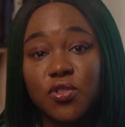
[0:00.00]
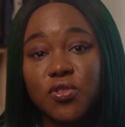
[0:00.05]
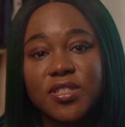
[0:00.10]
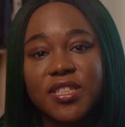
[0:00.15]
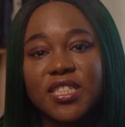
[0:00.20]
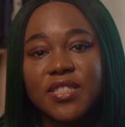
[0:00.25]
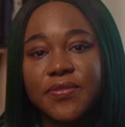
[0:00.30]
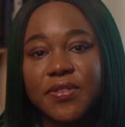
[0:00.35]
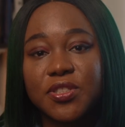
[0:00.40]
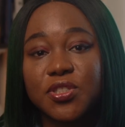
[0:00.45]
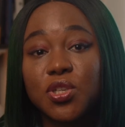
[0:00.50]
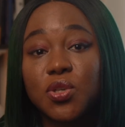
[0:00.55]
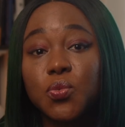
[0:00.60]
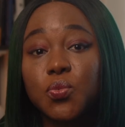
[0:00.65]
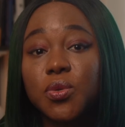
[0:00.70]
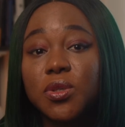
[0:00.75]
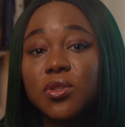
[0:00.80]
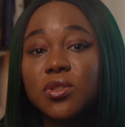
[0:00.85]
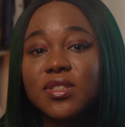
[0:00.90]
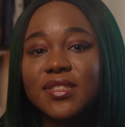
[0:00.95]
today's video,
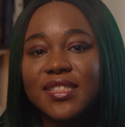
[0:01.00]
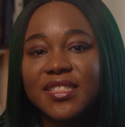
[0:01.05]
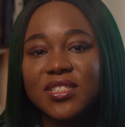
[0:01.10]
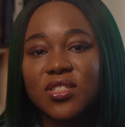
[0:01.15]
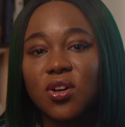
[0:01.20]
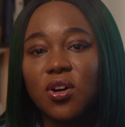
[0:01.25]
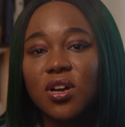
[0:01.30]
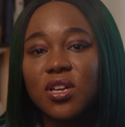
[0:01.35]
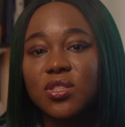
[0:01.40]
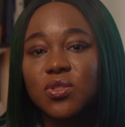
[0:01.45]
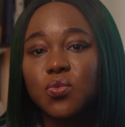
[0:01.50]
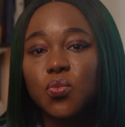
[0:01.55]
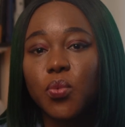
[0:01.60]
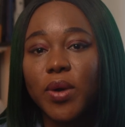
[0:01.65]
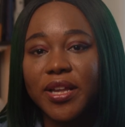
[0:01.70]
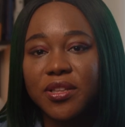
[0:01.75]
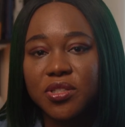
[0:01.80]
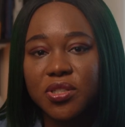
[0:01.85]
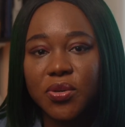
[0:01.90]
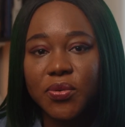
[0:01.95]
we'll discuss
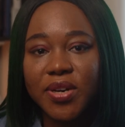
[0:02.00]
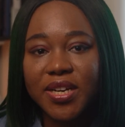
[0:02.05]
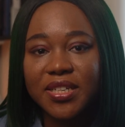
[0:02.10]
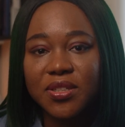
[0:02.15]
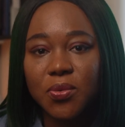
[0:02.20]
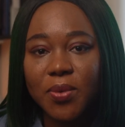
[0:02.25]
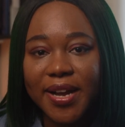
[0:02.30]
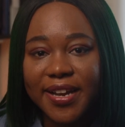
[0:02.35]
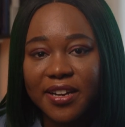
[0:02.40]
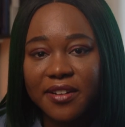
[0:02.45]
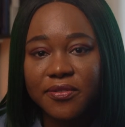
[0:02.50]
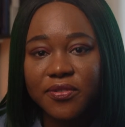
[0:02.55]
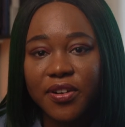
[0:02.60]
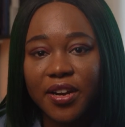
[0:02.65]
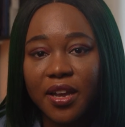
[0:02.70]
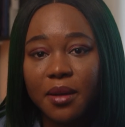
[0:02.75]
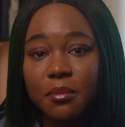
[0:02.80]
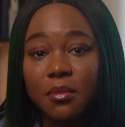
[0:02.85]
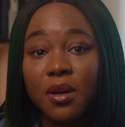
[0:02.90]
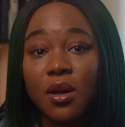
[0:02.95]
when to create a
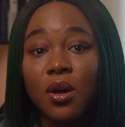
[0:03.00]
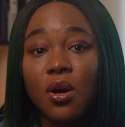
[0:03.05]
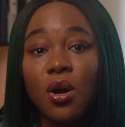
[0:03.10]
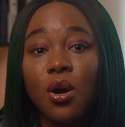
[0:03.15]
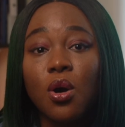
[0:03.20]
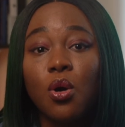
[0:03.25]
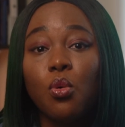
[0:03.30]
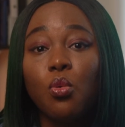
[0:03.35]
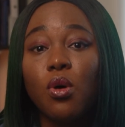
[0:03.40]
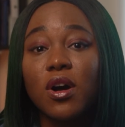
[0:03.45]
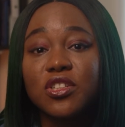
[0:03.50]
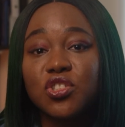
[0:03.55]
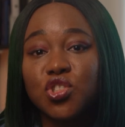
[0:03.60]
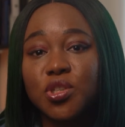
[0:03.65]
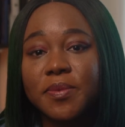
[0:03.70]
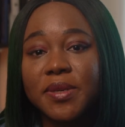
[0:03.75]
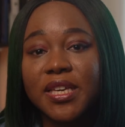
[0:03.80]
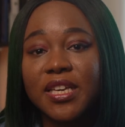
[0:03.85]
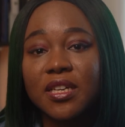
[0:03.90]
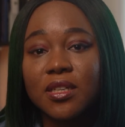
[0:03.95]
wireframe, what
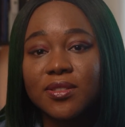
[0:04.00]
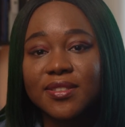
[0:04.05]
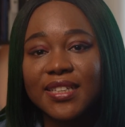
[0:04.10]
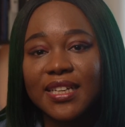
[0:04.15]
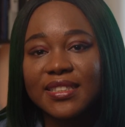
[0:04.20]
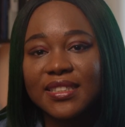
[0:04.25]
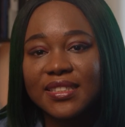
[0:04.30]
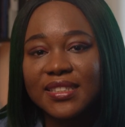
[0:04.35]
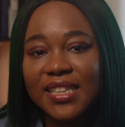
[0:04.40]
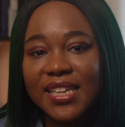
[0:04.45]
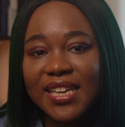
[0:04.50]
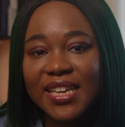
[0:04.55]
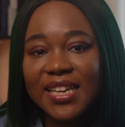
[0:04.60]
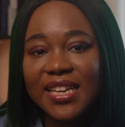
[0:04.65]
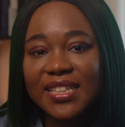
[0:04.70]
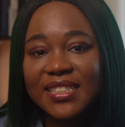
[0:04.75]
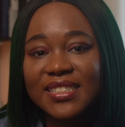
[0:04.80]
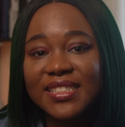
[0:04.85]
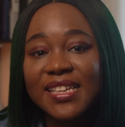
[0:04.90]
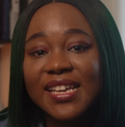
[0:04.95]
should be included in
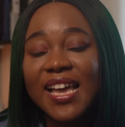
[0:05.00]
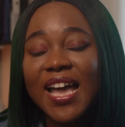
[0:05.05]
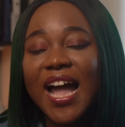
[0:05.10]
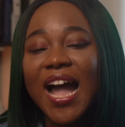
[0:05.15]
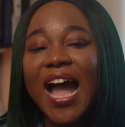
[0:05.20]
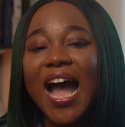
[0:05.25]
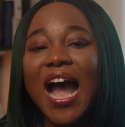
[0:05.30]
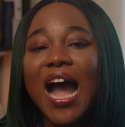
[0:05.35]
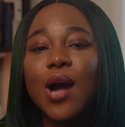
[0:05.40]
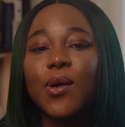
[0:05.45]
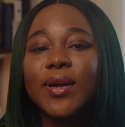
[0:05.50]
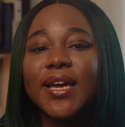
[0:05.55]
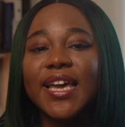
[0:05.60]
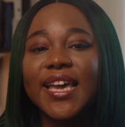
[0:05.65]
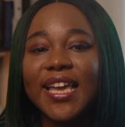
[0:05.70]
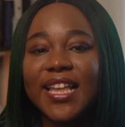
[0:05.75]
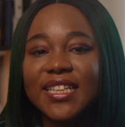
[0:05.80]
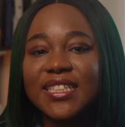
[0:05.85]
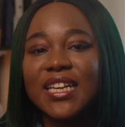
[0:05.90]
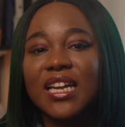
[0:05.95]
it, how
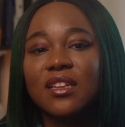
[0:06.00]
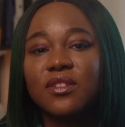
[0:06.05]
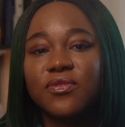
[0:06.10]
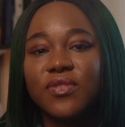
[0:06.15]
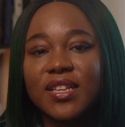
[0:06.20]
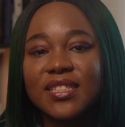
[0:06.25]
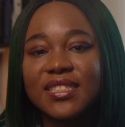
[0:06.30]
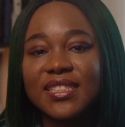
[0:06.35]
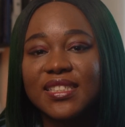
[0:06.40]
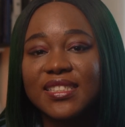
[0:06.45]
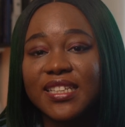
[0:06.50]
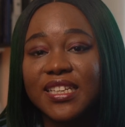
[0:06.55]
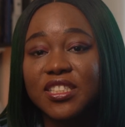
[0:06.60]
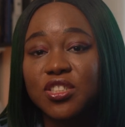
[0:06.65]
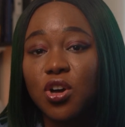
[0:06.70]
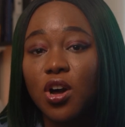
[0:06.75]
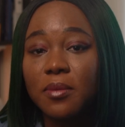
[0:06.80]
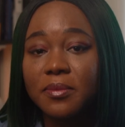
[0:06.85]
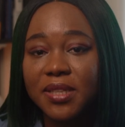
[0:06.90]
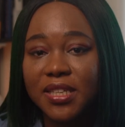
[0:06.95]
it can facilitate
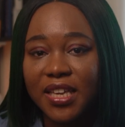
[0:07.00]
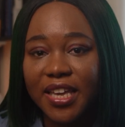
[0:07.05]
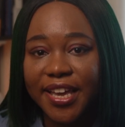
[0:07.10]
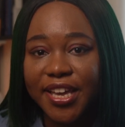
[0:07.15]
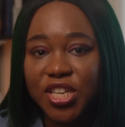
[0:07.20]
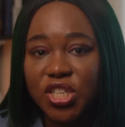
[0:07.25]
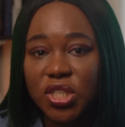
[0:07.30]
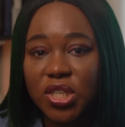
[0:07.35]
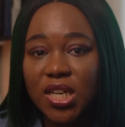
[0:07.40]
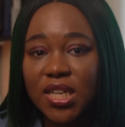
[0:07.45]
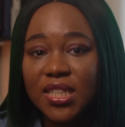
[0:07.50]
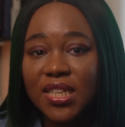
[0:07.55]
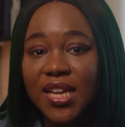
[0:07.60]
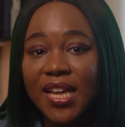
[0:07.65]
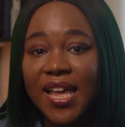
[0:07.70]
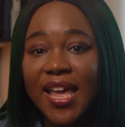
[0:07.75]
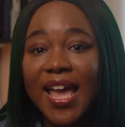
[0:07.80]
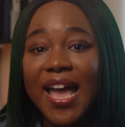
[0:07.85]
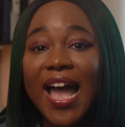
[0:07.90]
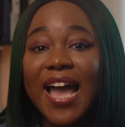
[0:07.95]
communication
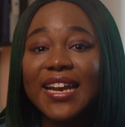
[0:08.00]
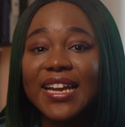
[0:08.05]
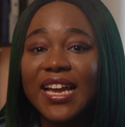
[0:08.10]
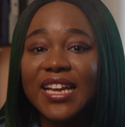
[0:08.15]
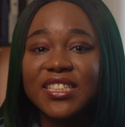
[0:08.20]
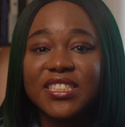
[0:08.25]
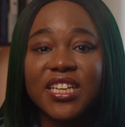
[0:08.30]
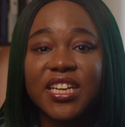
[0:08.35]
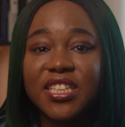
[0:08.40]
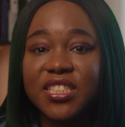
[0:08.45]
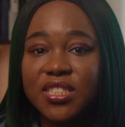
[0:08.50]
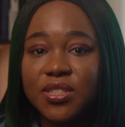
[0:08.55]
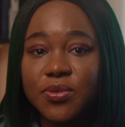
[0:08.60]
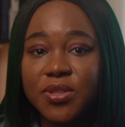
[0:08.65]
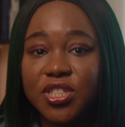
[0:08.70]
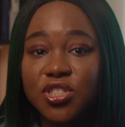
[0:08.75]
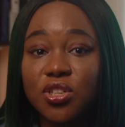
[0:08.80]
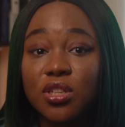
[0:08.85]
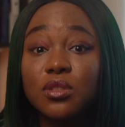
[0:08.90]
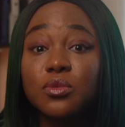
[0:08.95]
and idea
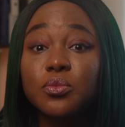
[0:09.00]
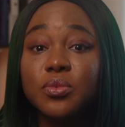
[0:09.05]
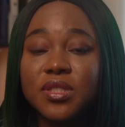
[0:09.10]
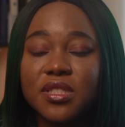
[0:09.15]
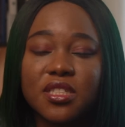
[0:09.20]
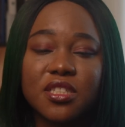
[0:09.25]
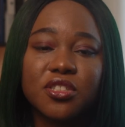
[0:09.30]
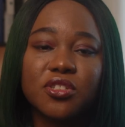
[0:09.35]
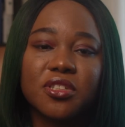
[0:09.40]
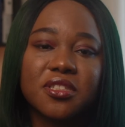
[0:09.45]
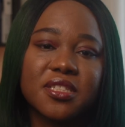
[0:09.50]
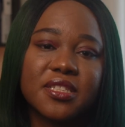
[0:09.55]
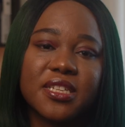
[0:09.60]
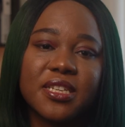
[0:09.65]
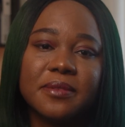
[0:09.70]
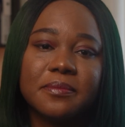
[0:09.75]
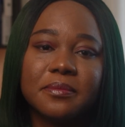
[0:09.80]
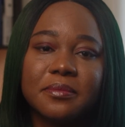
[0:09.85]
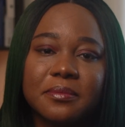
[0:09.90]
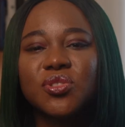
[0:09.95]
iteration within your team.
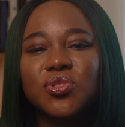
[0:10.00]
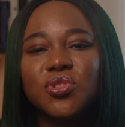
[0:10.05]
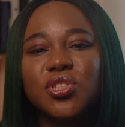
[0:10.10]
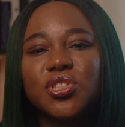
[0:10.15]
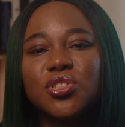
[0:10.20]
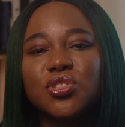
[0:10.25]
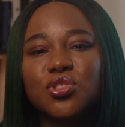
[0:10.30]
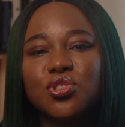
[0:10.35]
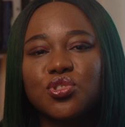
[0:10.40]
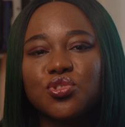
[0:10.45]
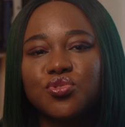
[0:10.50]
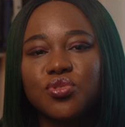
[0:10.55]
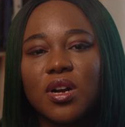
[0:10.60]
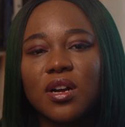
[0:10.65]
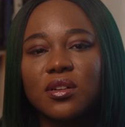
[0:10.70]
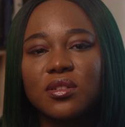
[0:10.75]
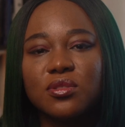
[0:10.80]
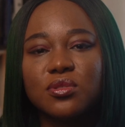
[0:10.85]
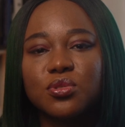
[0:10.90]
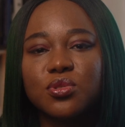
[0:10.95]
Do you
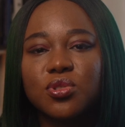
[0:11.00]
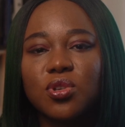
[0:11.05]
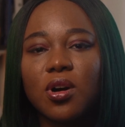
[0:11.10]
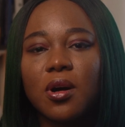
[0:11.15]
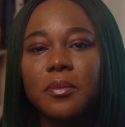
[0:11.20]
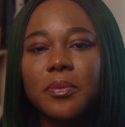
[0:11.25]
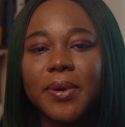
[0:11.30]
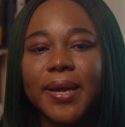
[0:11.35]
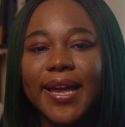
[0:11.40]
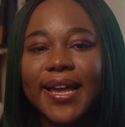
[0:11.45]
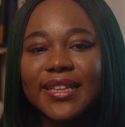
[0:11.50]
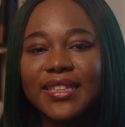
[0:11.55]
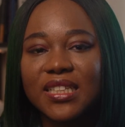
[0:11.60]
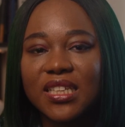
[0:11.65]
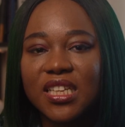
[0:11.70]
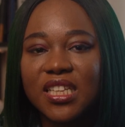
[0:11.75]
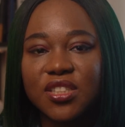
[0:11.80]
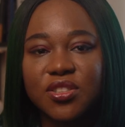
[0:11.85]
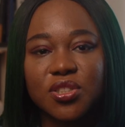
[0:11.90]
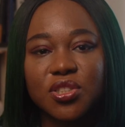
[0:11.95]
struggle to comprehend
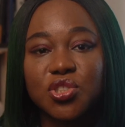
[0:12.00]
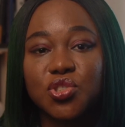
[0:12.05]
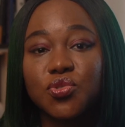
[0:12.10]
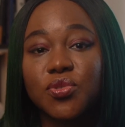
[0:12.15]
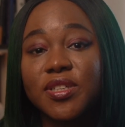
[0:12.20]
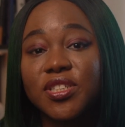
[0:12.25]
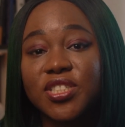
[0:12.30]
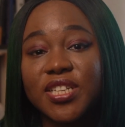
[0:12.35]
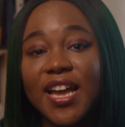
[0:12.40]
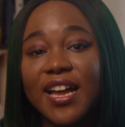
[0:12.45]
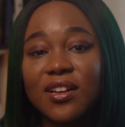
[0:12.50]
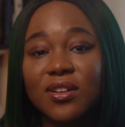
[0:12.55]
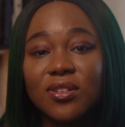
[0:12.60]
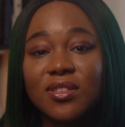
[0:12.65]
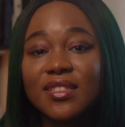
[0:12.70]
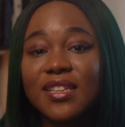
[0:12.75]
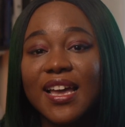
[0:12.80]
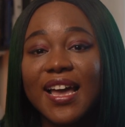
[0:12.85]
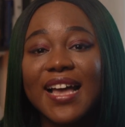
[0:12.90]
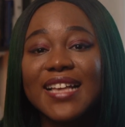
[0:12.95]
industry
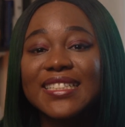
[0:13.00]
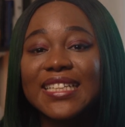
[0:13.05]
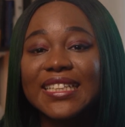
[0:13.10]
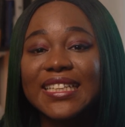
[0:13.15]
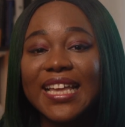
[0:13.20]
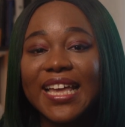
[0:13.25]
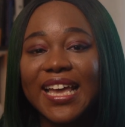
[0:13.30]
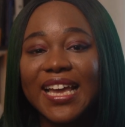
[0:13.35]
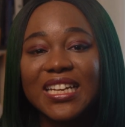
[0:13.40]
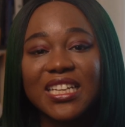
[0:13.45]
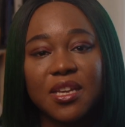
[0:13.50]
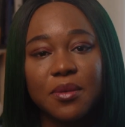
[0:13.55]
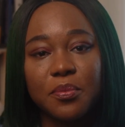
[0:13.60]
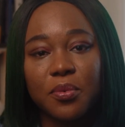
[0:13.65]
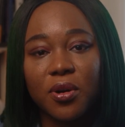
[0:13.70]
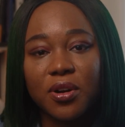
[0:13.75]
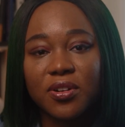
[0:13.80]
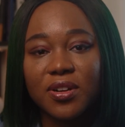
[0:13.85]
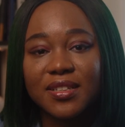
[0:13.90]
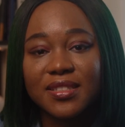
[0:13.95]
jargon as an early
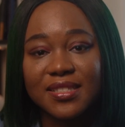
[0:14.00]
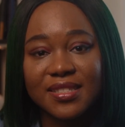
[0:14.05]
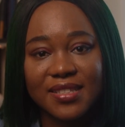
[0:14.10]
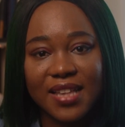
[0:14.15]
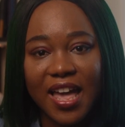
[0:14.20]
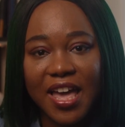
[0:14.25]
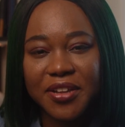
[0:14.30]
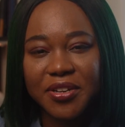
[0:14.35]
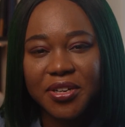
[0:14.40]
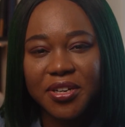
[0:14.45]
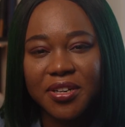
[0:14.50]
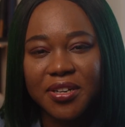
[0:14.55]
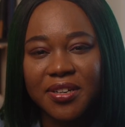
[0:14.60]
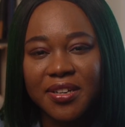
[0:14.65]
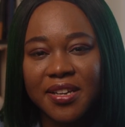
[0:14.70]
product designer?